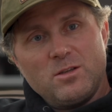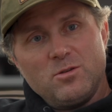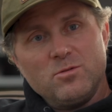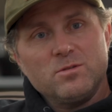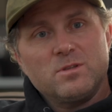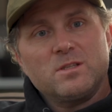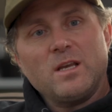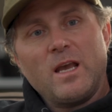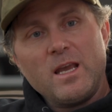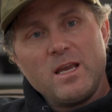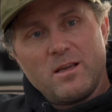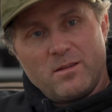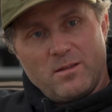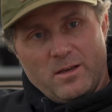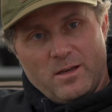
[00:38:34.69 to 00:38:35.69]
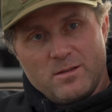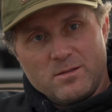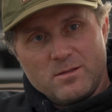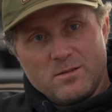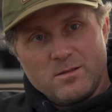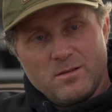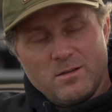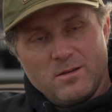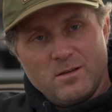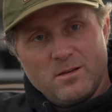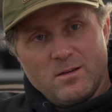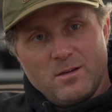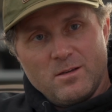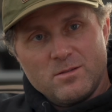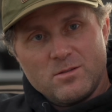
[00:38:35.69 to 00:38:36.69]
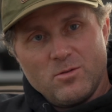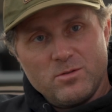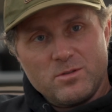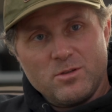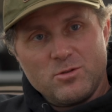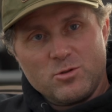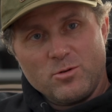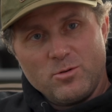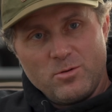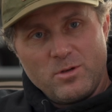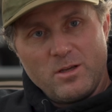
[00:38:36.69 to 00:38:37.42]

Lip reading: you saying this, so is it true?